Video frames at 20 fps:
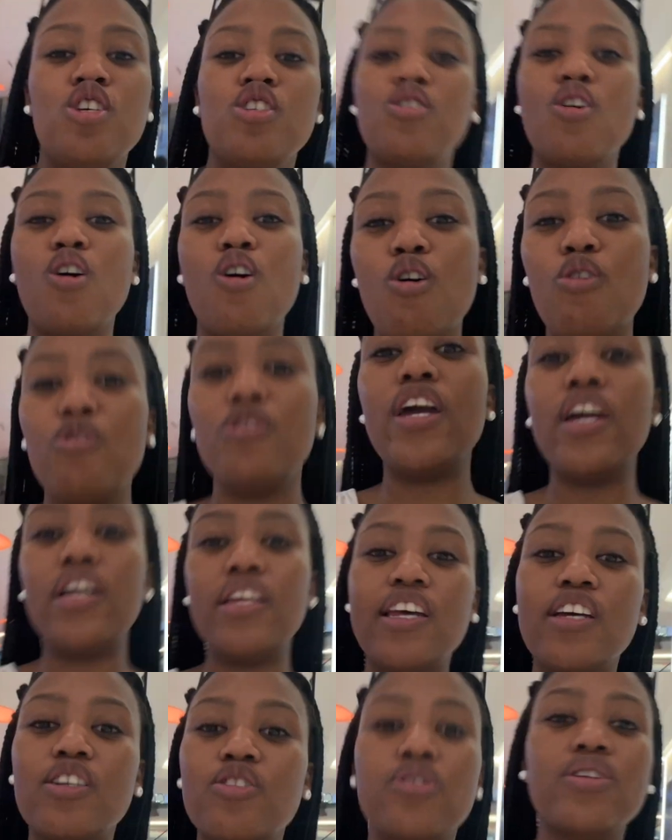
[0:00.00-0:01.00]
So they're
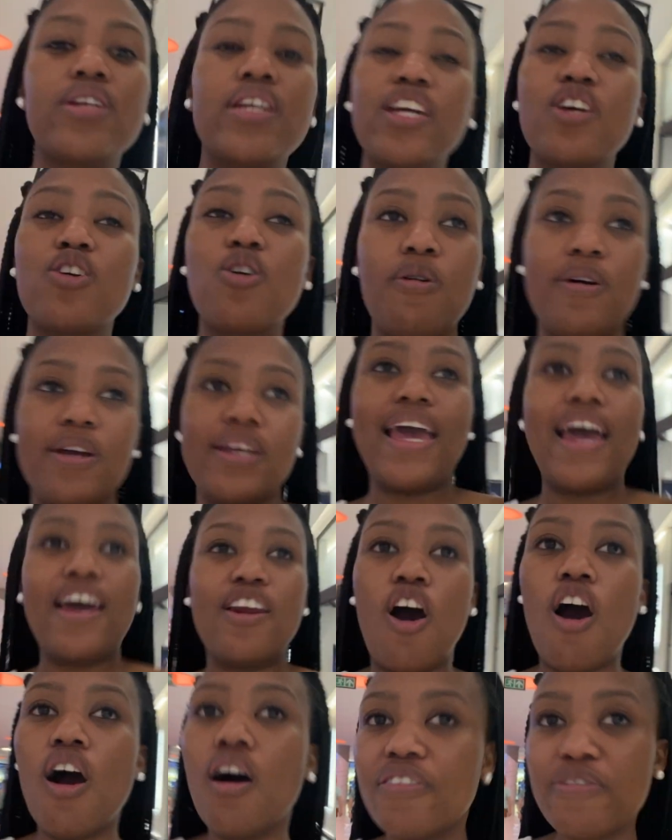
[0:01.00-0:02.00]
literally going at
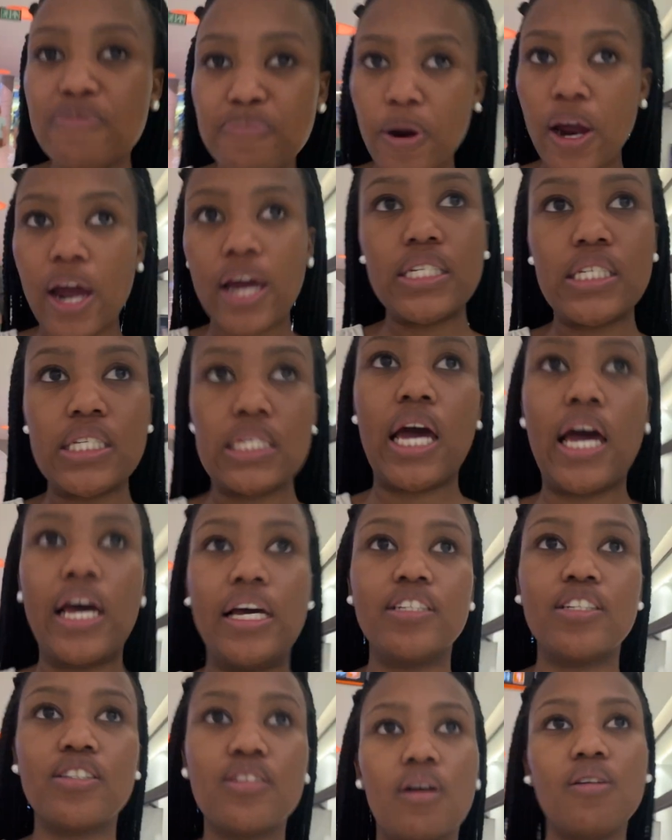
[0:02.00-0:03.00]
half price,
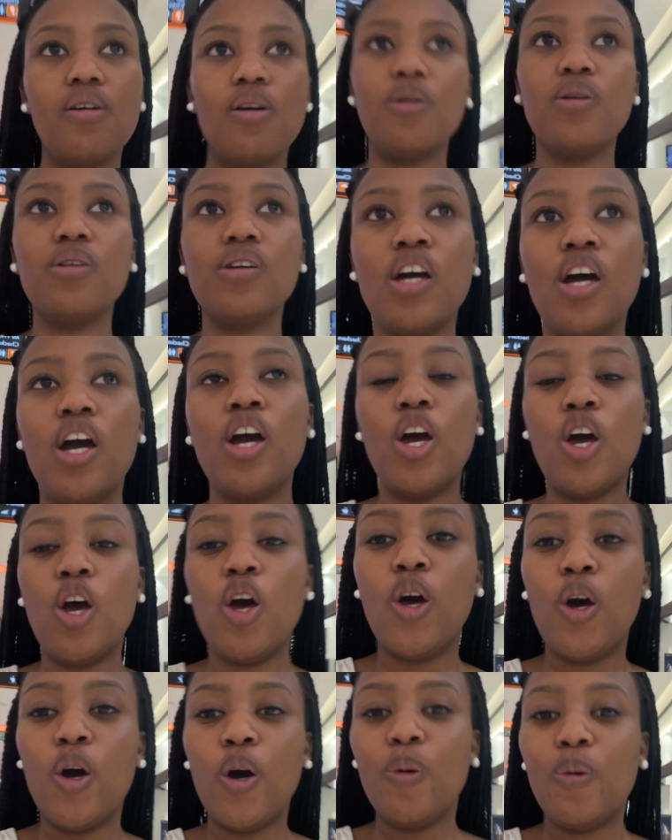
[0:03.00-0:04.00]
guys. So
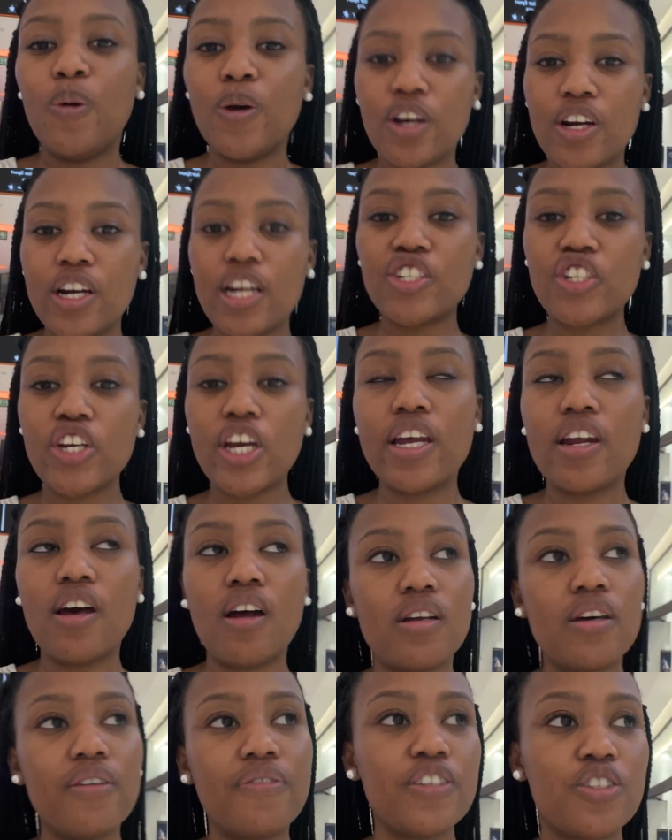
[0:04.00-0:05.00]
we're gonna check it
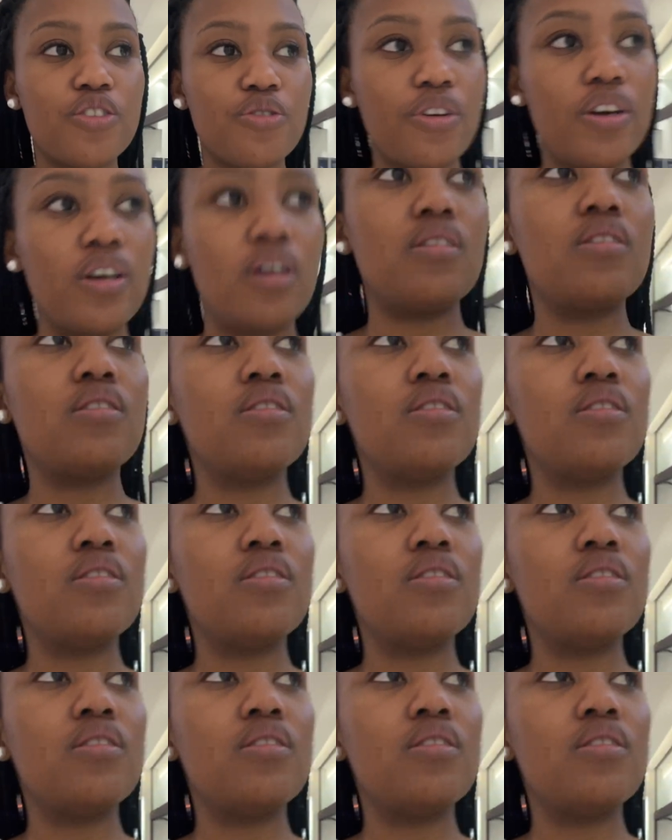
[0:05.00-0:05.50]
out if it's real.